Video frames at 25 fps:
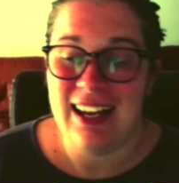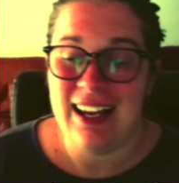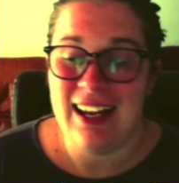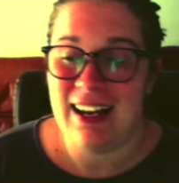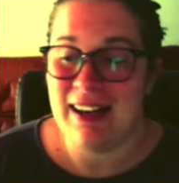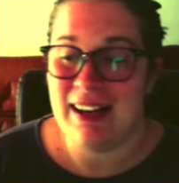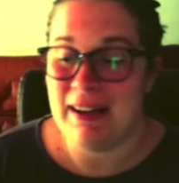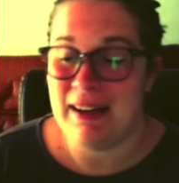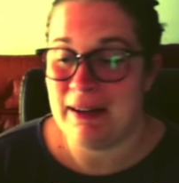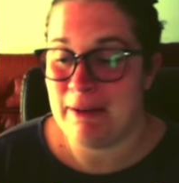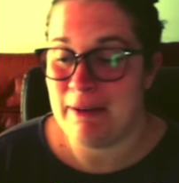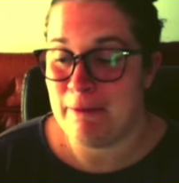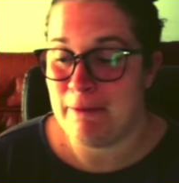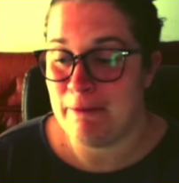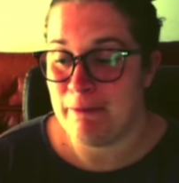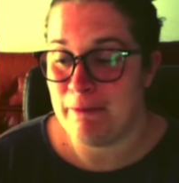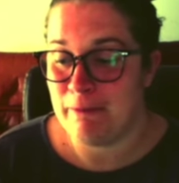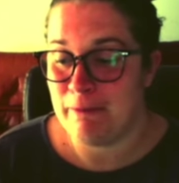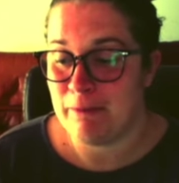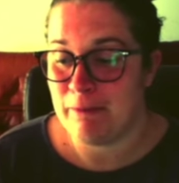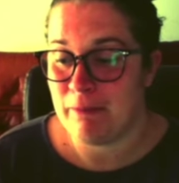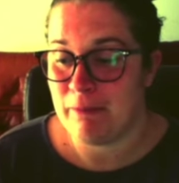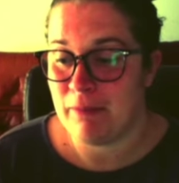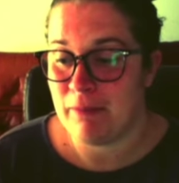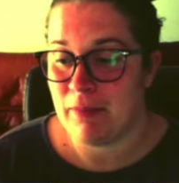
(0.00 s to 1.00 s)

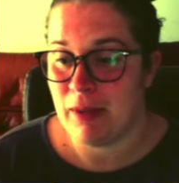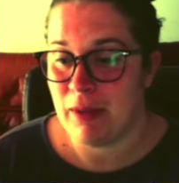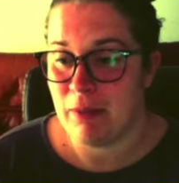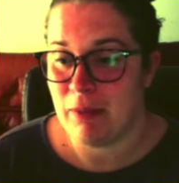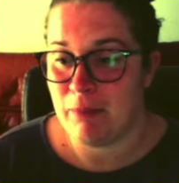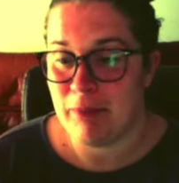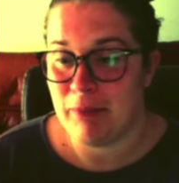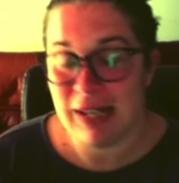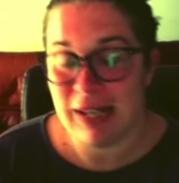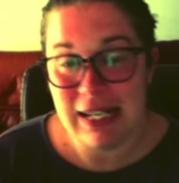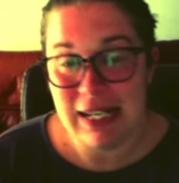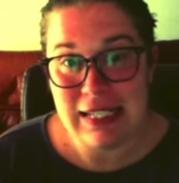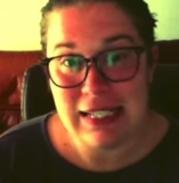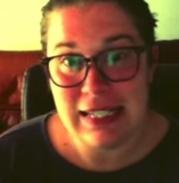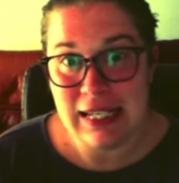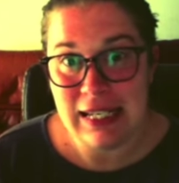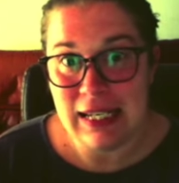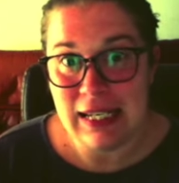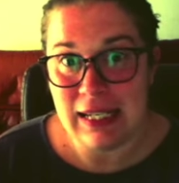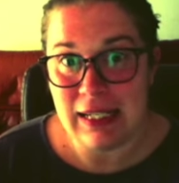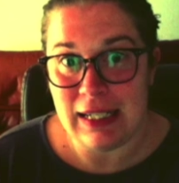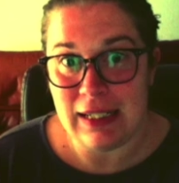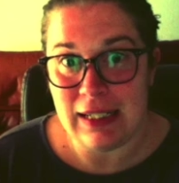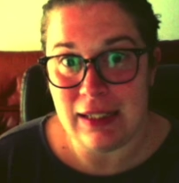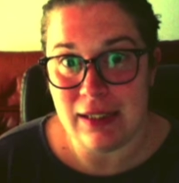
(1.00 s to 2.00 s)
But I
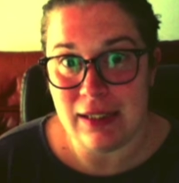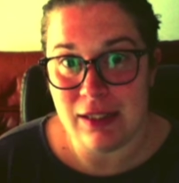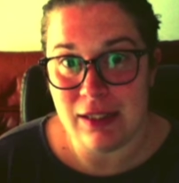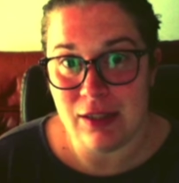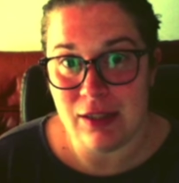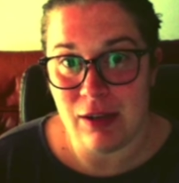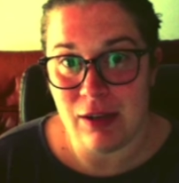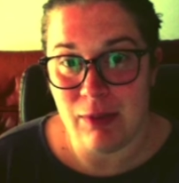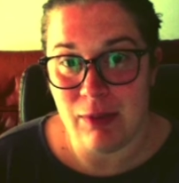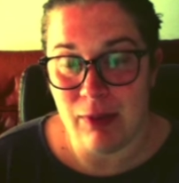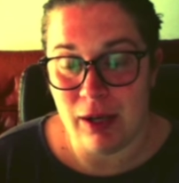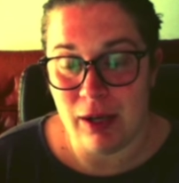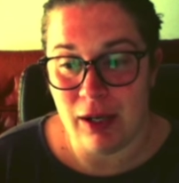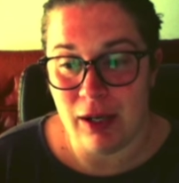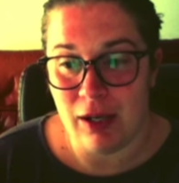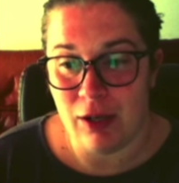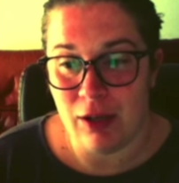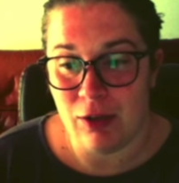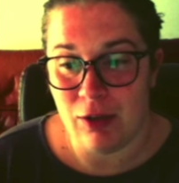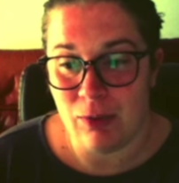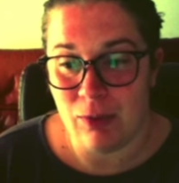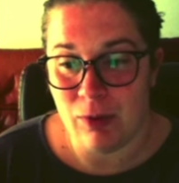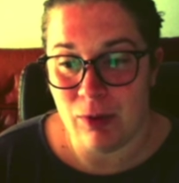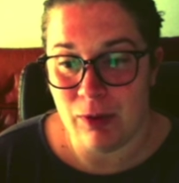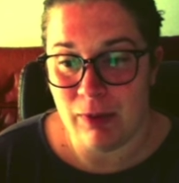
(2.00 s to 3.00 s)
did. So I brought it
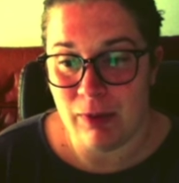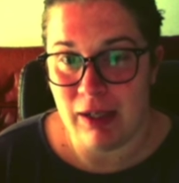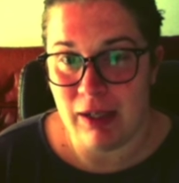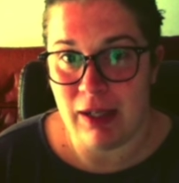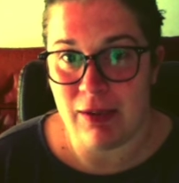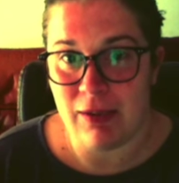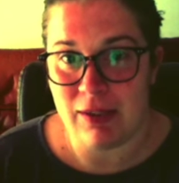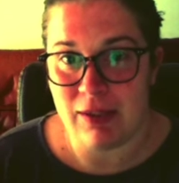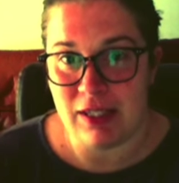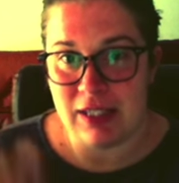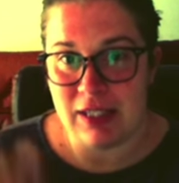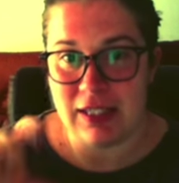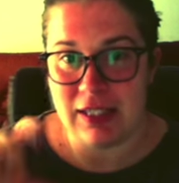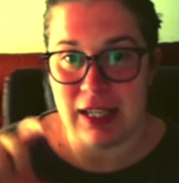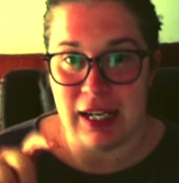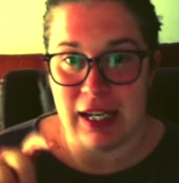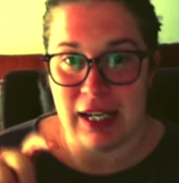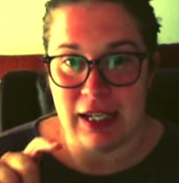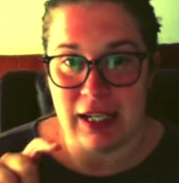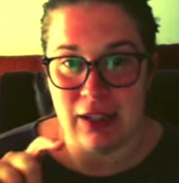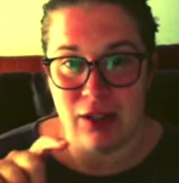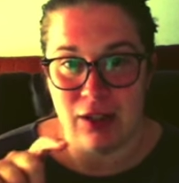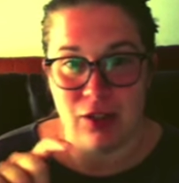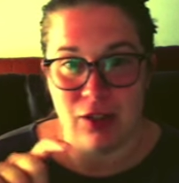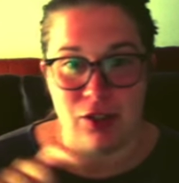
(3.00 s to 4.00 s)
home with me, and it was in a
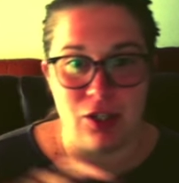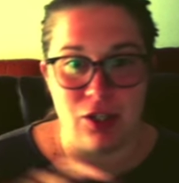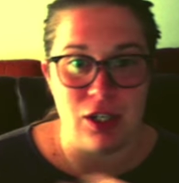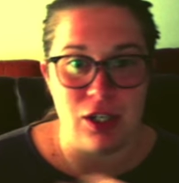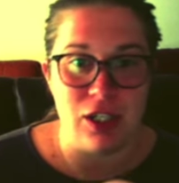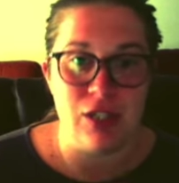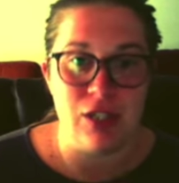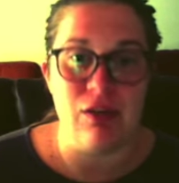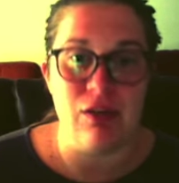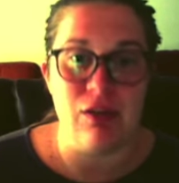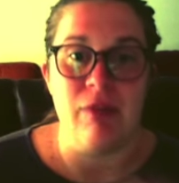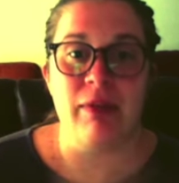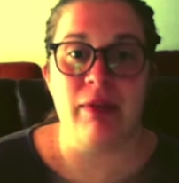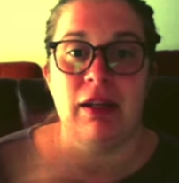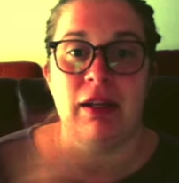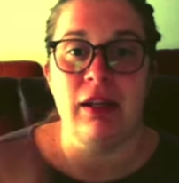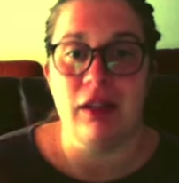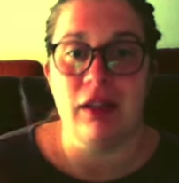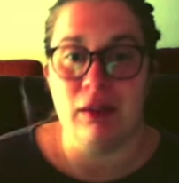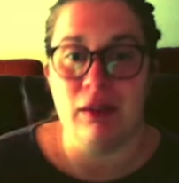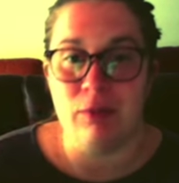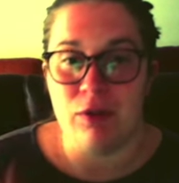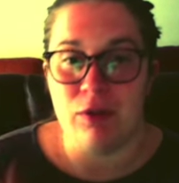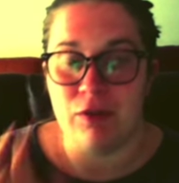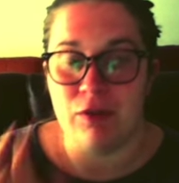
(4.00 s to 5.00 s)
tiny little jar. So I
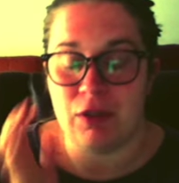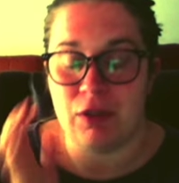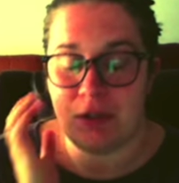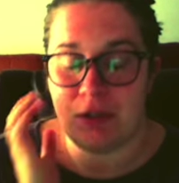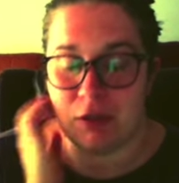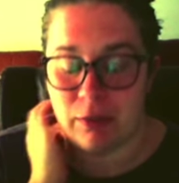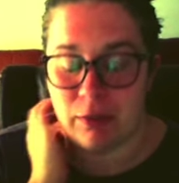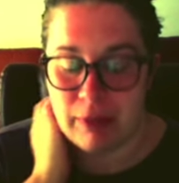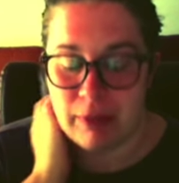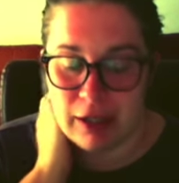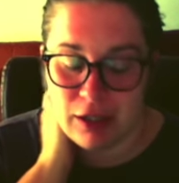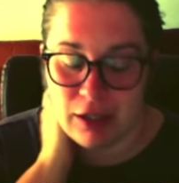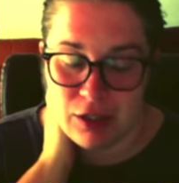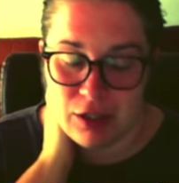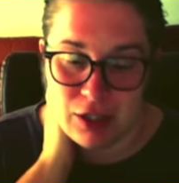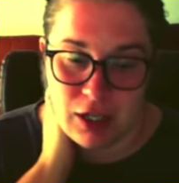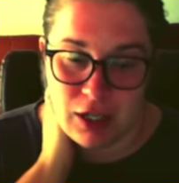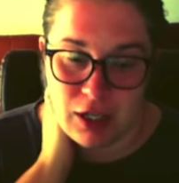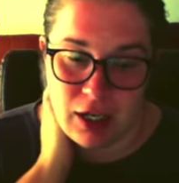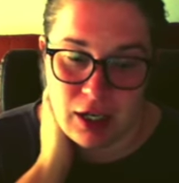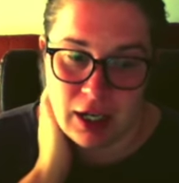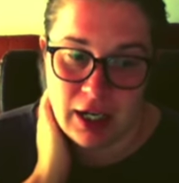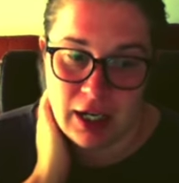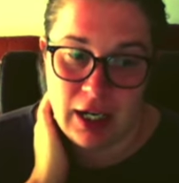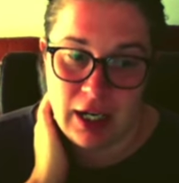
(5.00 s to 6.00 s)
immediately moved it to a bigger
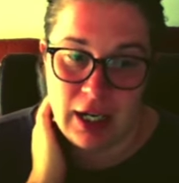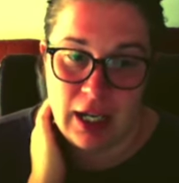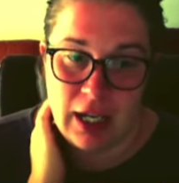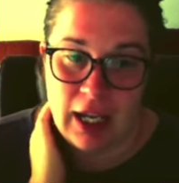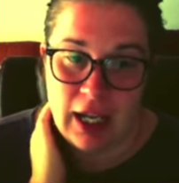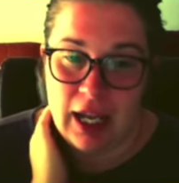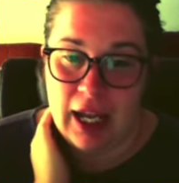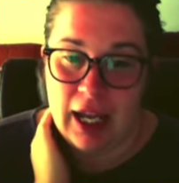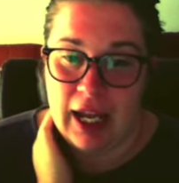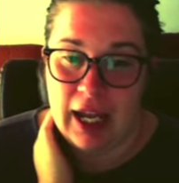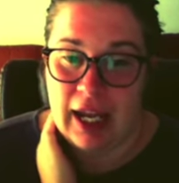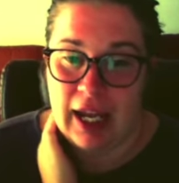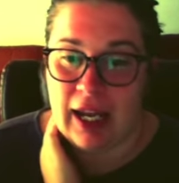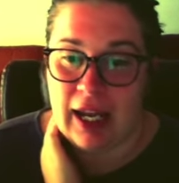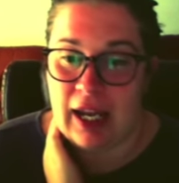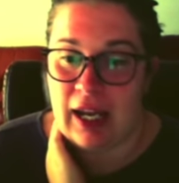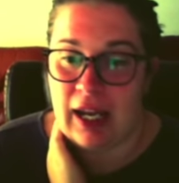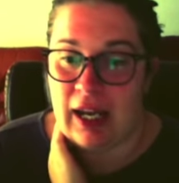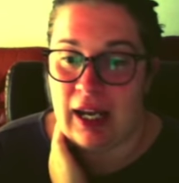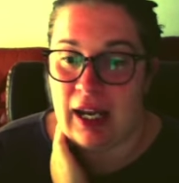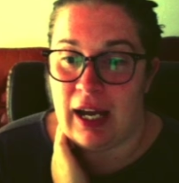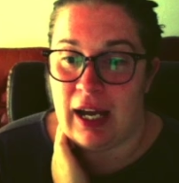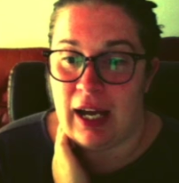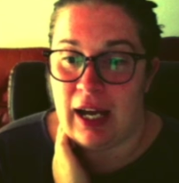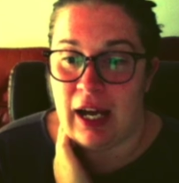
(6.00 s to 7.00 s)
jar.
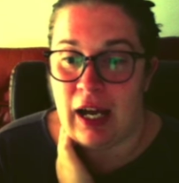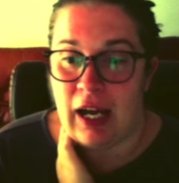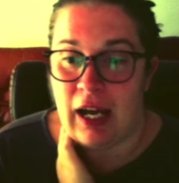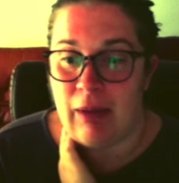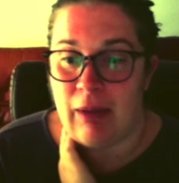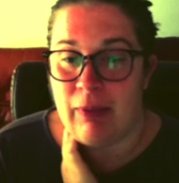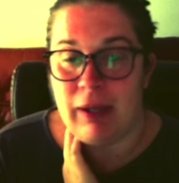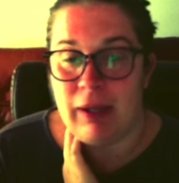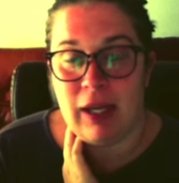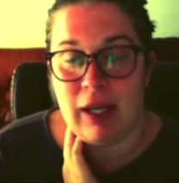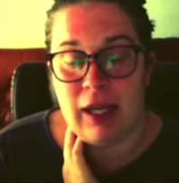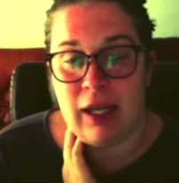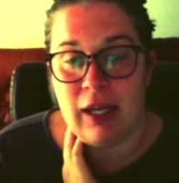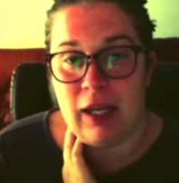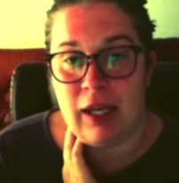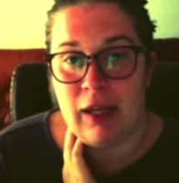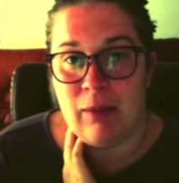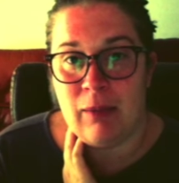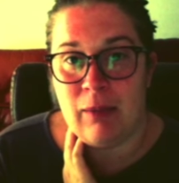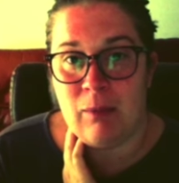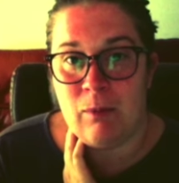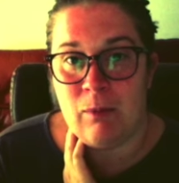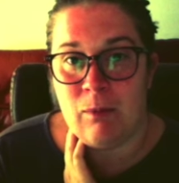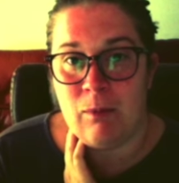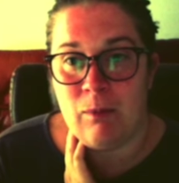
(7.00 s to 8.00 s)
And I
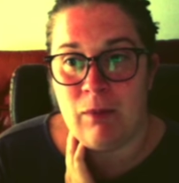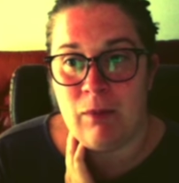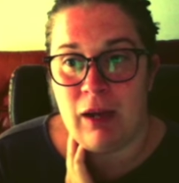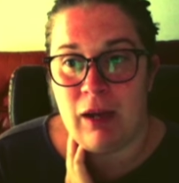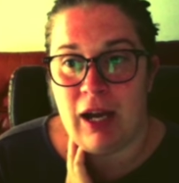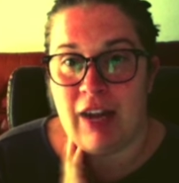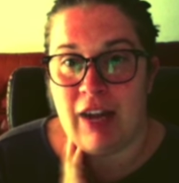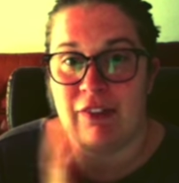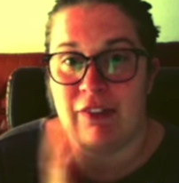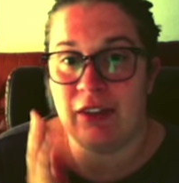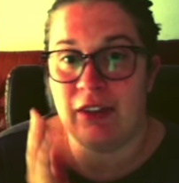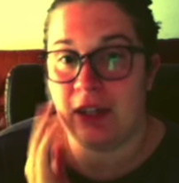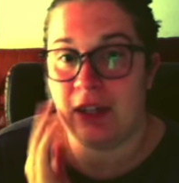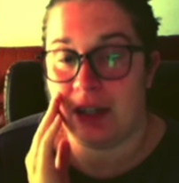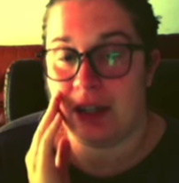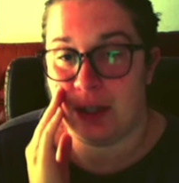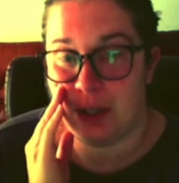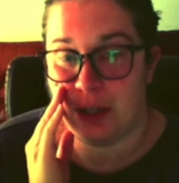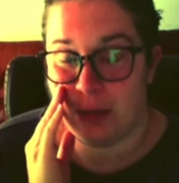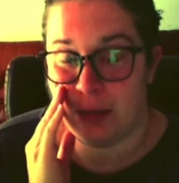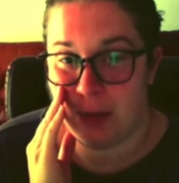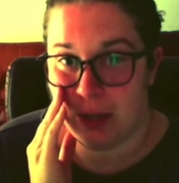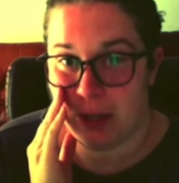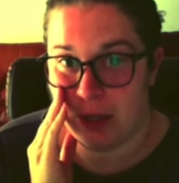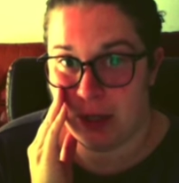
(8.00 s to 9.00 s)
felt like a
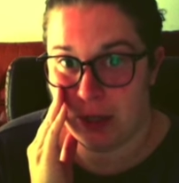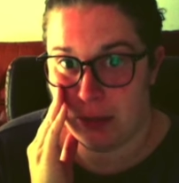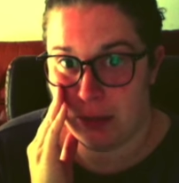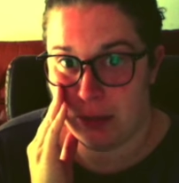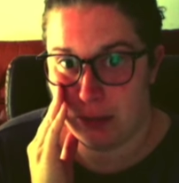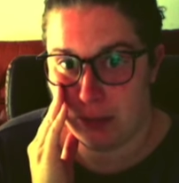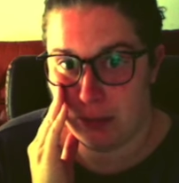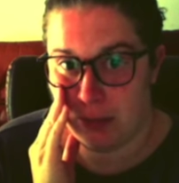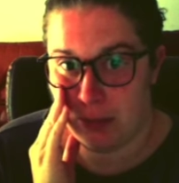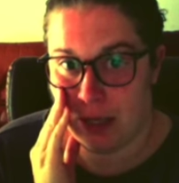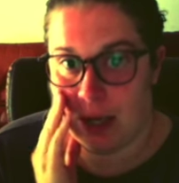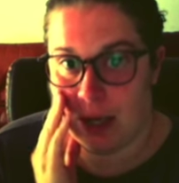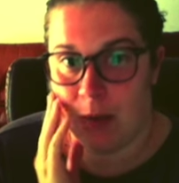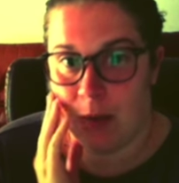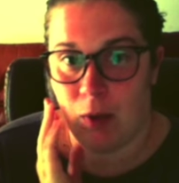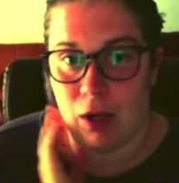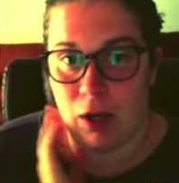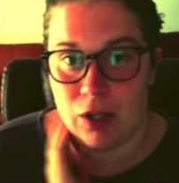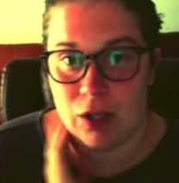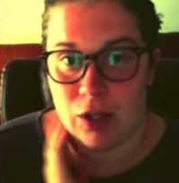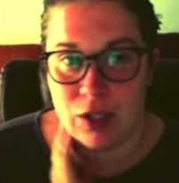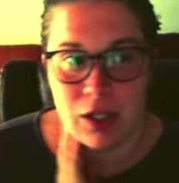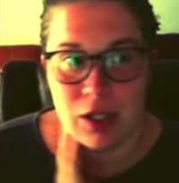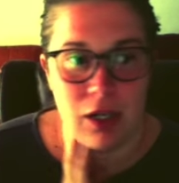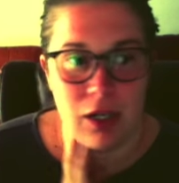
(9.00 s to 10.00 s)
new mother. I
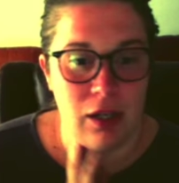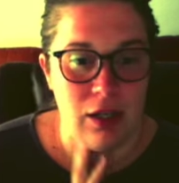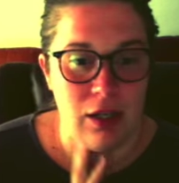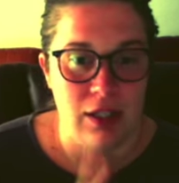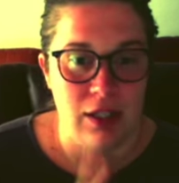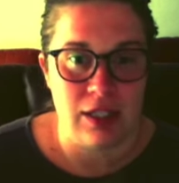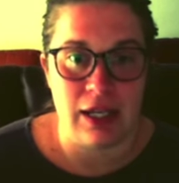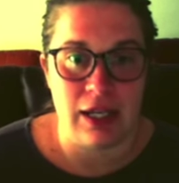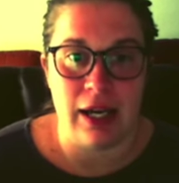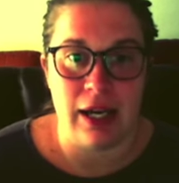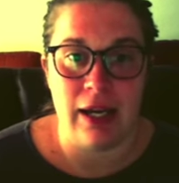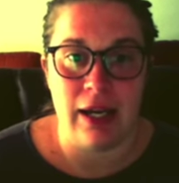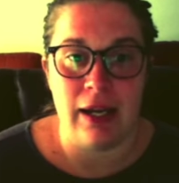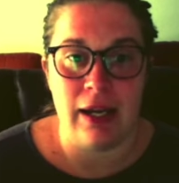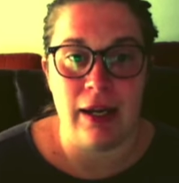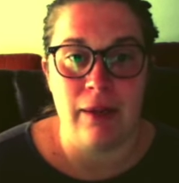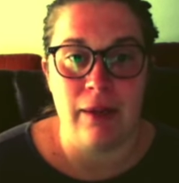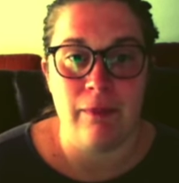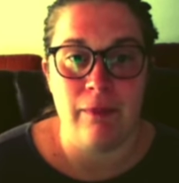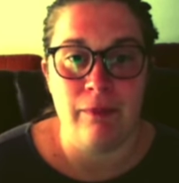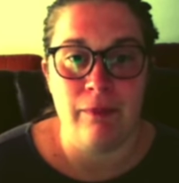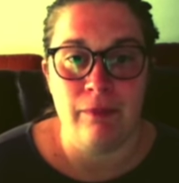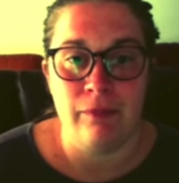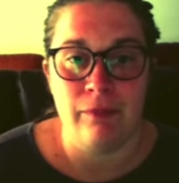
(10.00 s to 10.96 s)
watched it all the time.